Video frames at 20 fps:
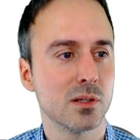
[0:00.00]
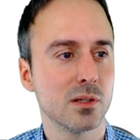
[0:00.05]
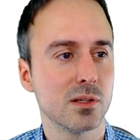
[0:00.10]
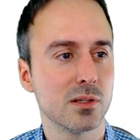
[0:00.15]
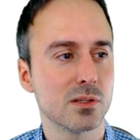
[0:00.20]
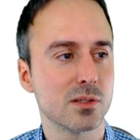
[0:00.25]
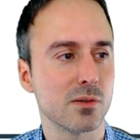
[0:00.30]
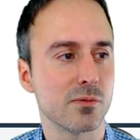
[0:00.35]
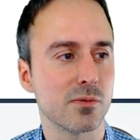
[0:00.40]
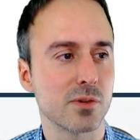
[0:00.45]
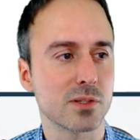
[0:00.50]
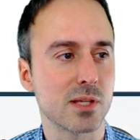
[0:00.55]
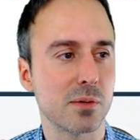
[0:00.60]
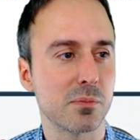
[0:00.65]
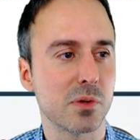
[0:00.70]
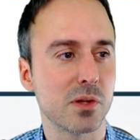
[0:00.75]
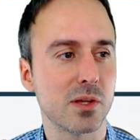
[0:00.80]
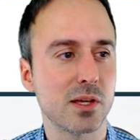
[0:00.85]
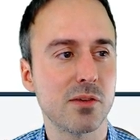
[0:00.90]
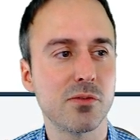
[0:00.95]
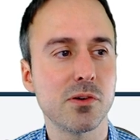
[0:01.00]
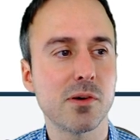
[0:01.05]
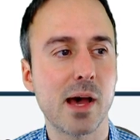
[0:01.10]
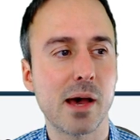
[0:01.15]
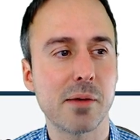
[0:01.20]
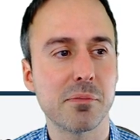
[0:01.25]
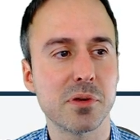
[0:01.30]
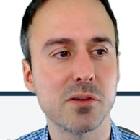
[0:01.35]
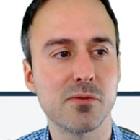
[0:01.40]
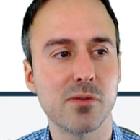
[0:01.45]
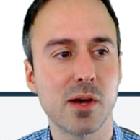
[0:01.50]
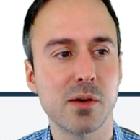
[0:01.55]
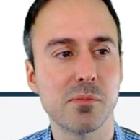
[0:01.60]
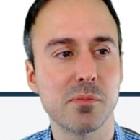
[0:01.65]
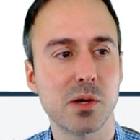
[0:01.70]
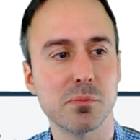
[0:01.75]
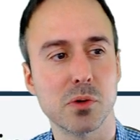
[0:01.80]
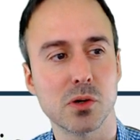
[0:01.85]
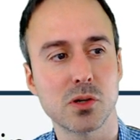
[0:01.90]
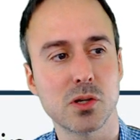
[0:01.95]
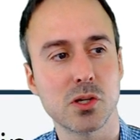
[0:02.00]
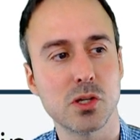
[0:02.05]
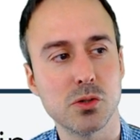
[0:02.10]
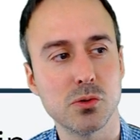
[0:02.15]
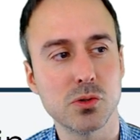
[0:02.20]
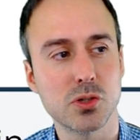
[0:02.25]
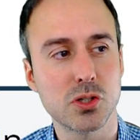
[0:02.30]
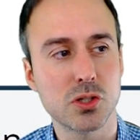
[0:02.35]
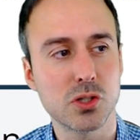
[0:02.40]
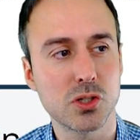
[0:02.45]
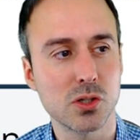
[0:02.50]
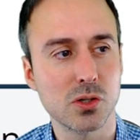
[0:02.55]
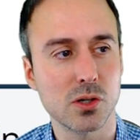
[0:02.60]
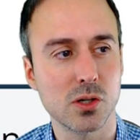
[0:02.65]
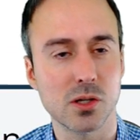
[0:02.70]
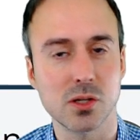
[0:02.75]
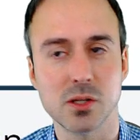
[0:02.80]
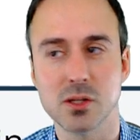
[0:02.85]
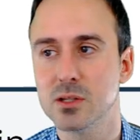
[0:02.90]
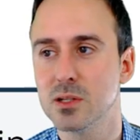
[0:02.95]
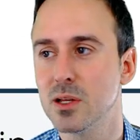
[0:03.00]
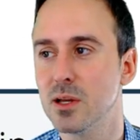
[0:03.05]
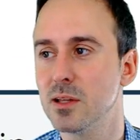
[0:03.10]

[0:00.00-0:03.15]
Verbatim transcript: So, for example, if you happen to find my book, you should.